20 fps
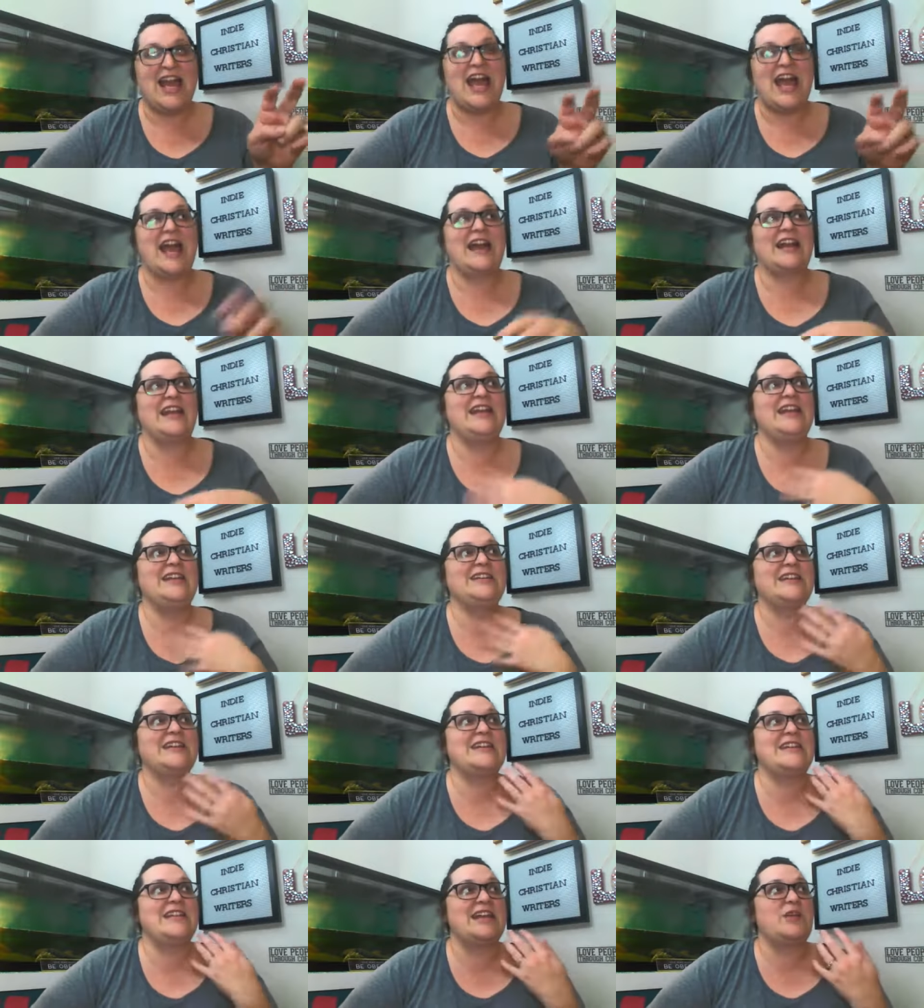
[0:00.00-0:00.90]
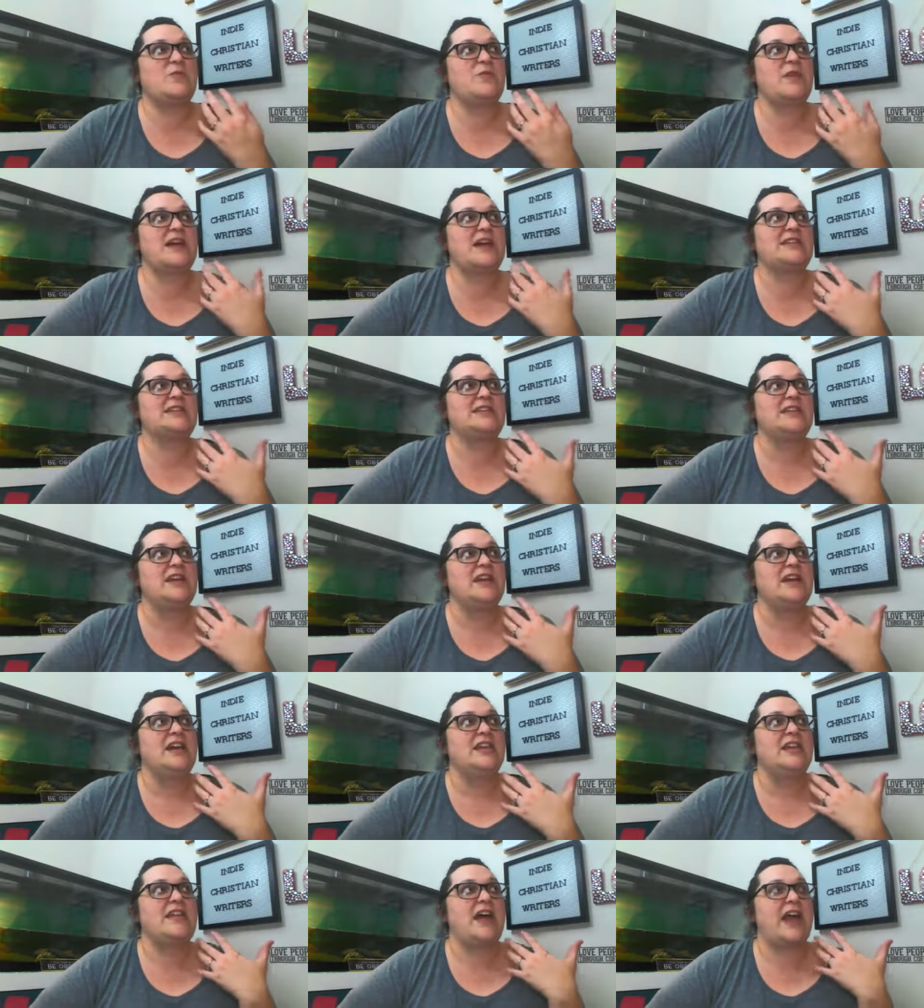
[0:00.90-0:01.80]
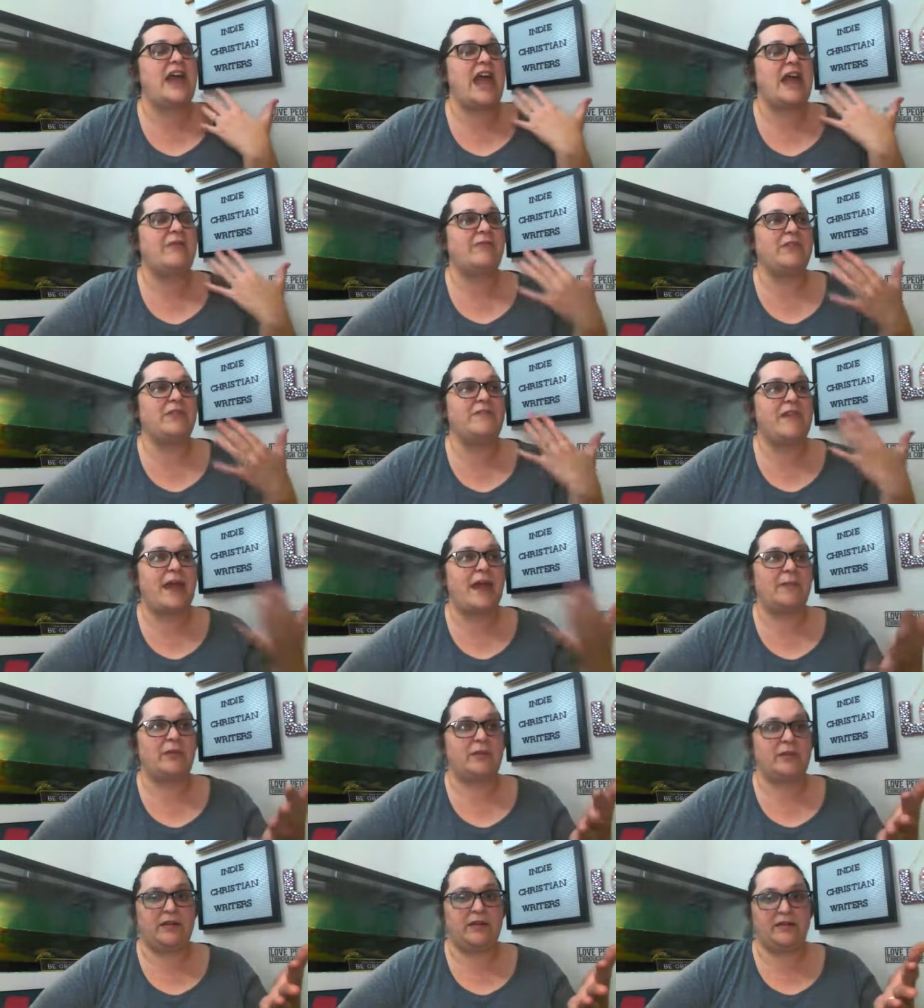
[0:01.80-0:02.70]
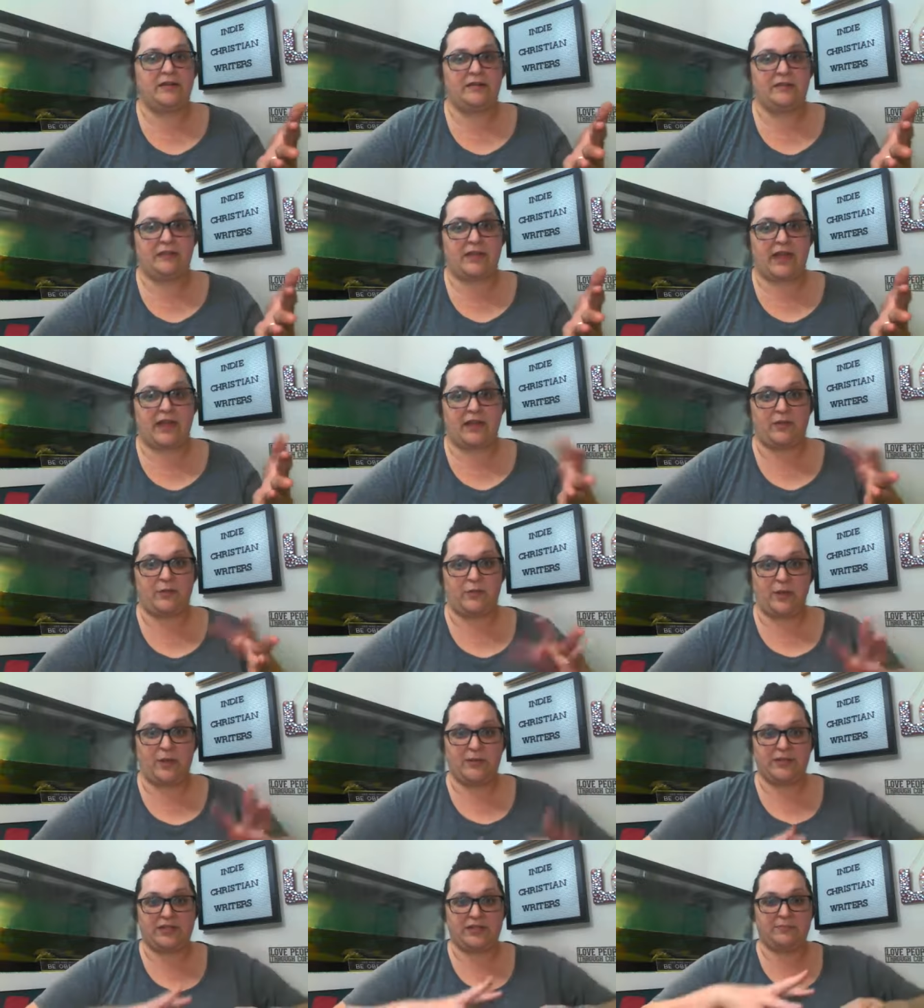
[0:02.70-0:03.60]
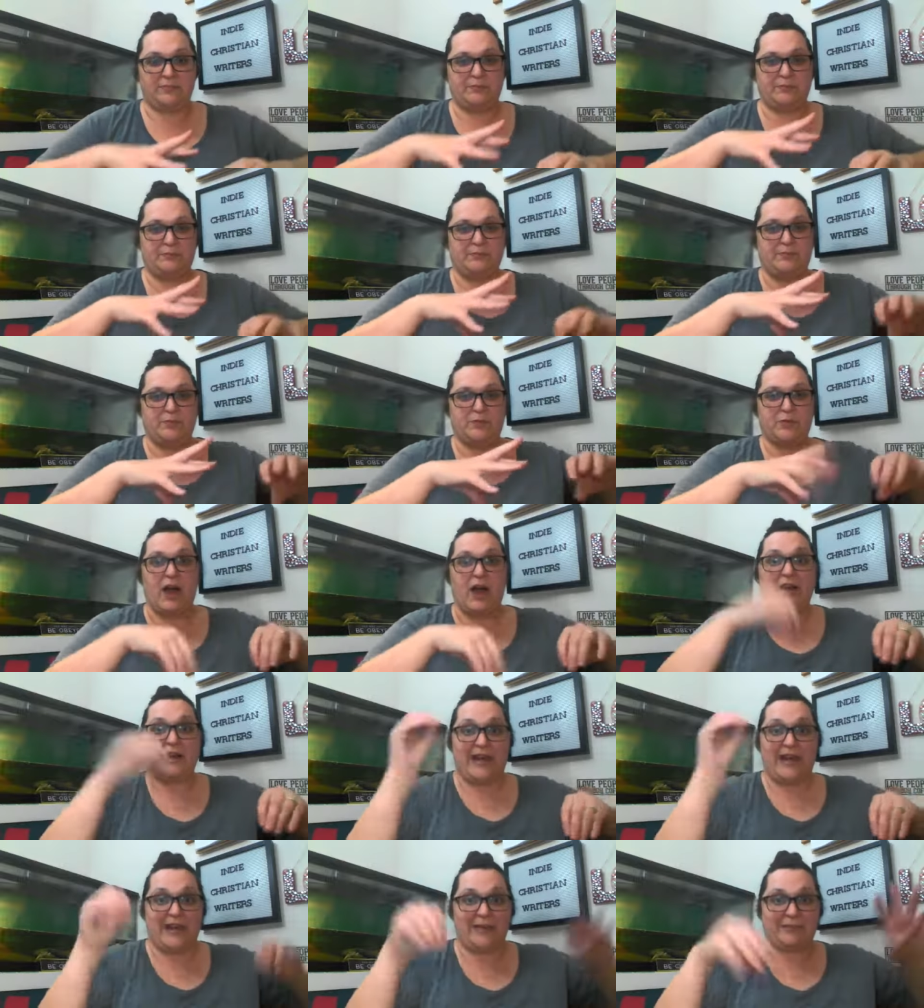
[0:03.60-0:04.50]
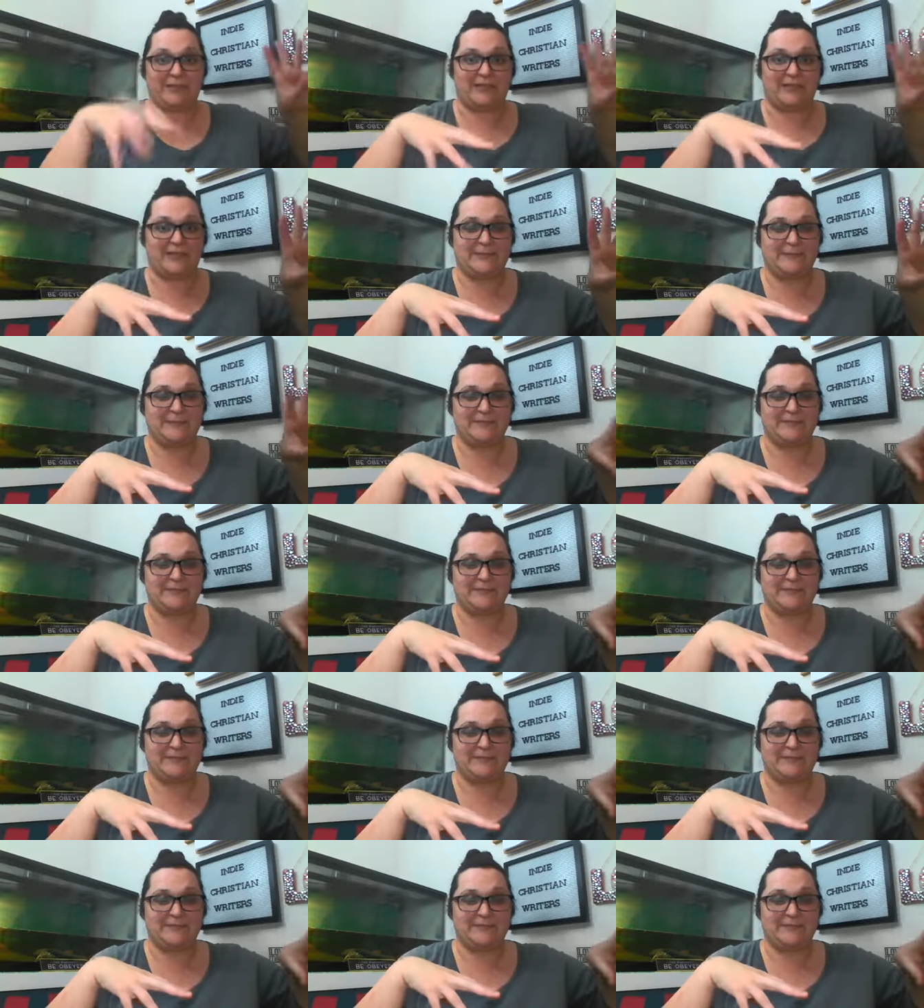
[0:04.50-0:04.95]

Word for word: And his idea was that every family, like we would draw names.